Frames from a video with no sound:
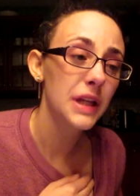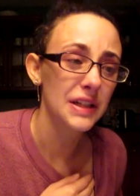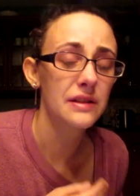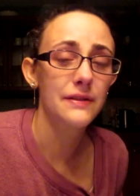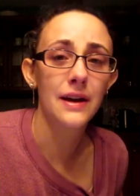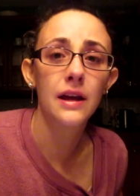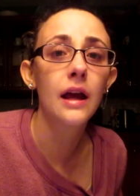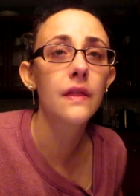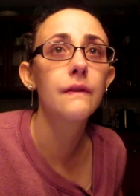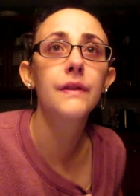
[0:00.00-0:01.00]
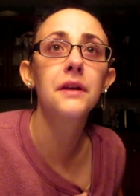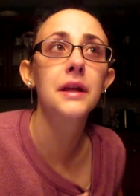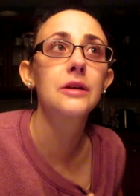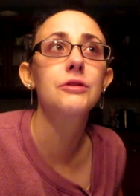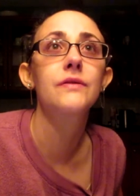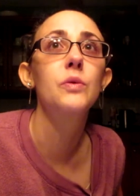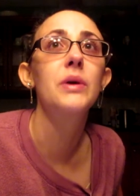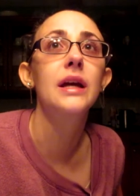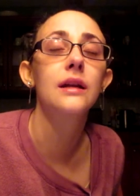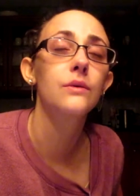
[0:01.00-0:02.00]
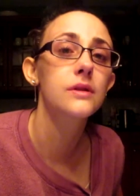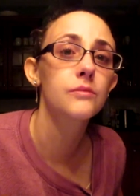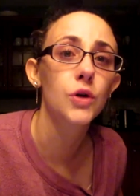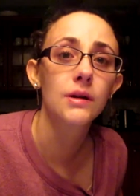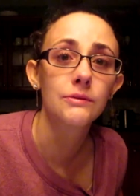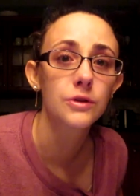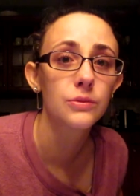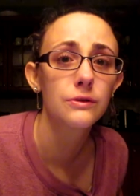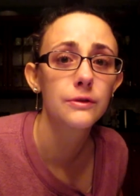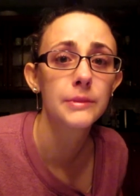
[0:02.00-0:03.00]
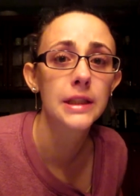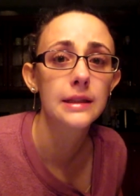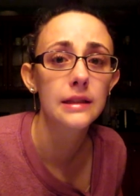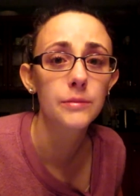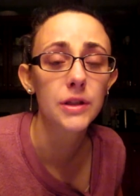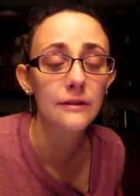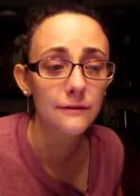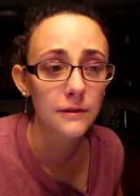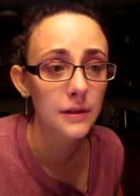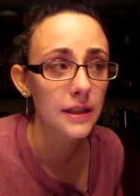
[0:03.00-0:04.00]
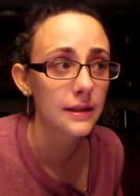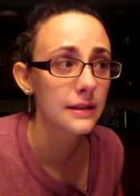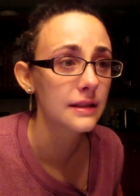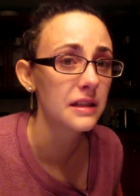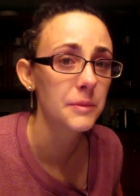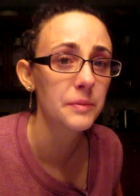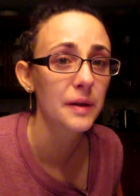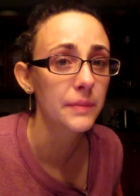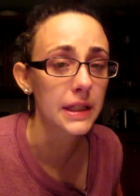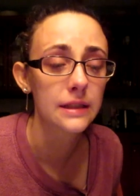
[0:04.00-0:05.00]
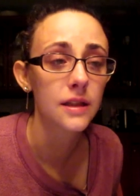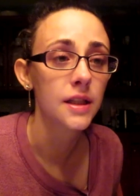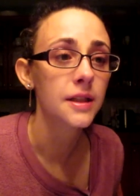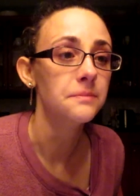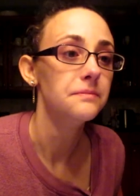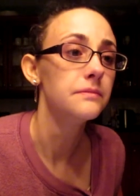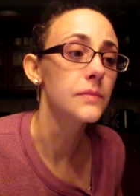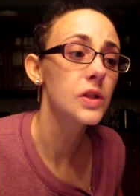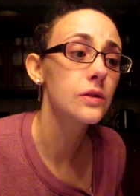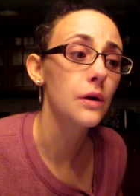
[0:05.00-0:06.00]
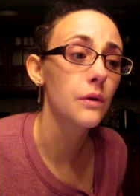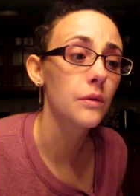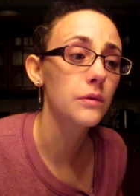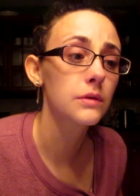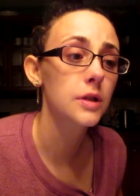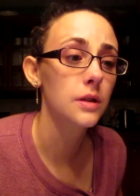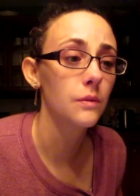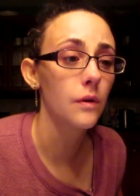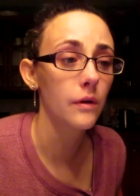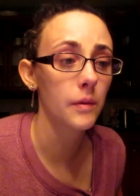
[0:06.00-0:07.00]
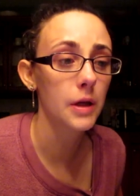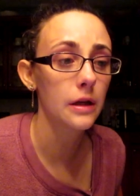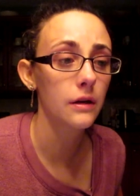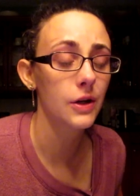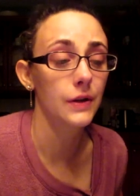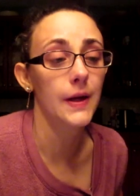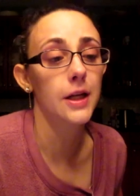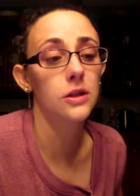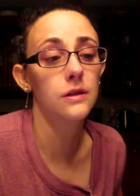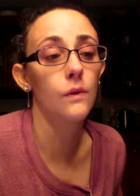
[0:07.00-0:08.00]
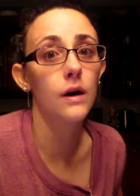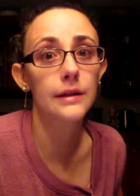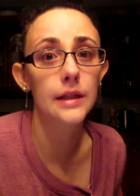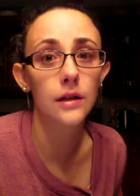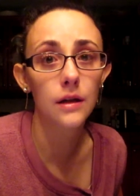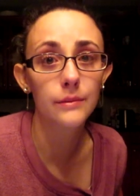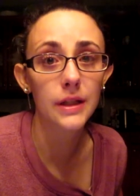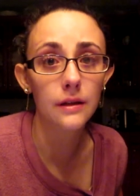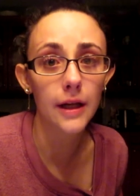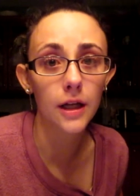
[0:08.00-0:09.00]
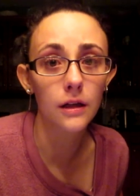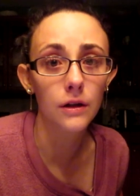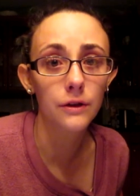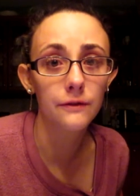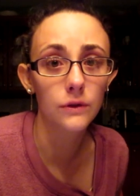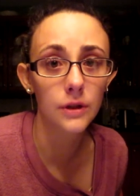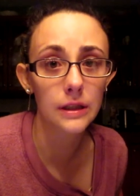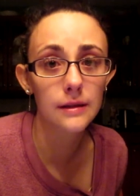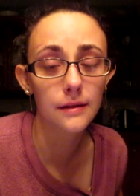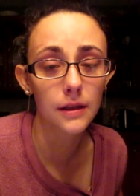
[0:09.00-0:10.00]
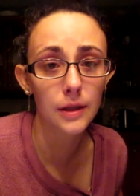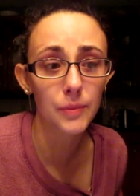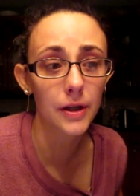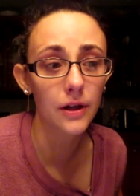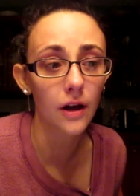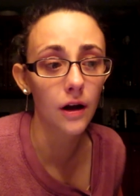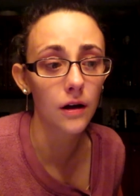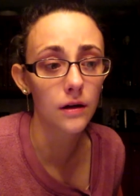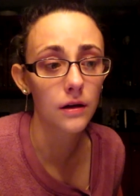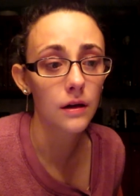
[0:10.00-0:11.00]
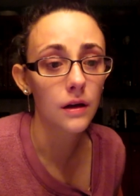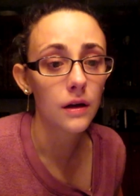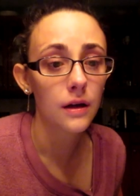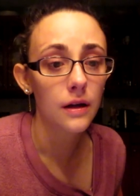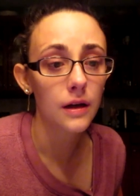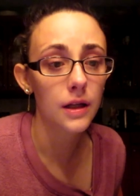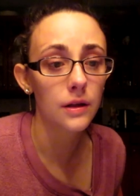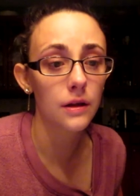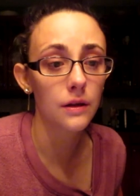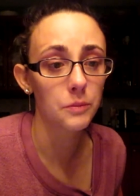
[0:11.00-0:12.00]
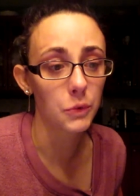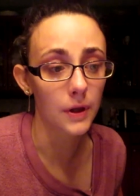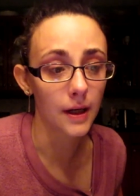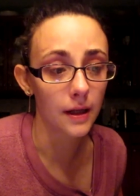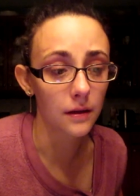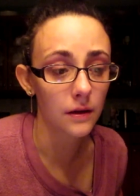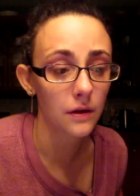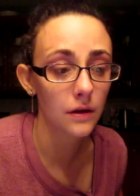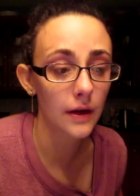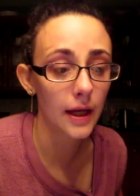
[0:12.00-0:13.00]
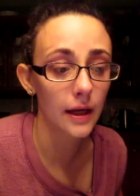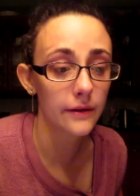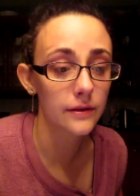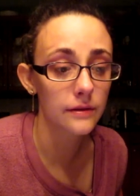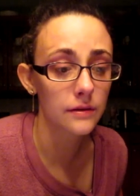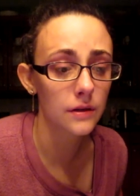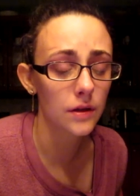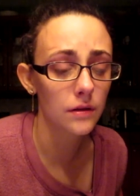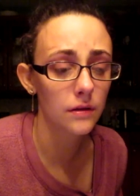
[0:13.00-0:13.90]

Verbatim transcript: because of the nature of the pain it was more comfortable for me to sleep on the floor and then sleep in my bed. So she woke me, or like she walked in on me laying on the floor asleep in the morning, and